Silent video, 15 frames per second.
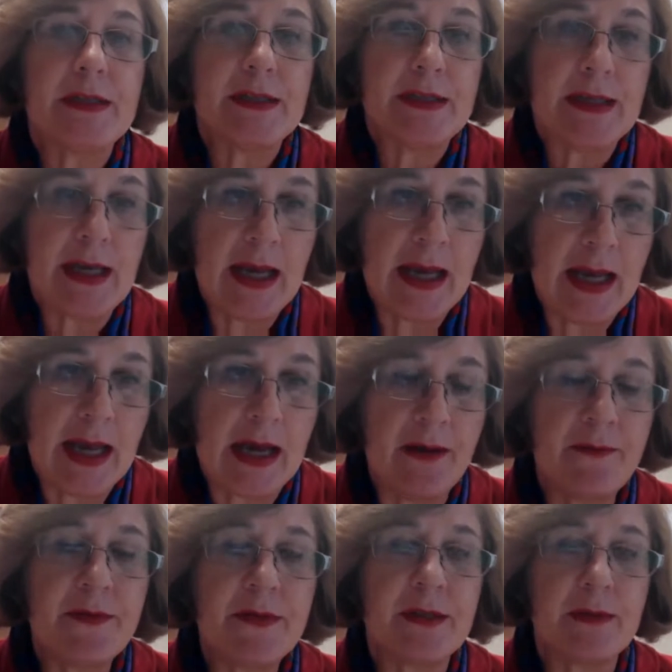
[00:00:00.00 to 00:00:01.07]
to
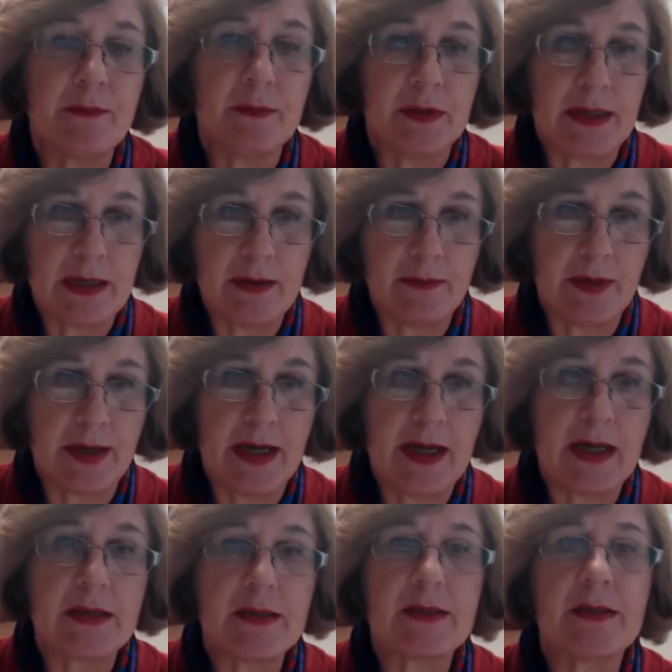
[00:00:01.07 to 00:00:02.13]
have some
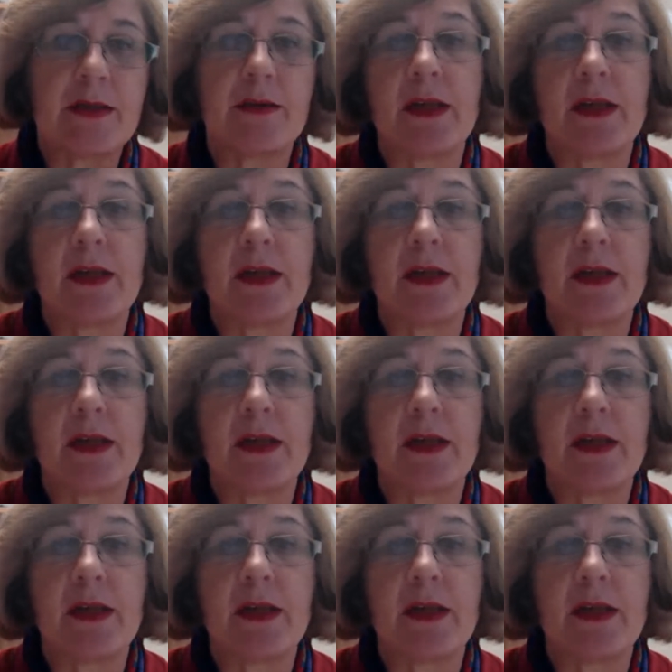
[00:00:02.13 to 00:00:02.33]
leeway so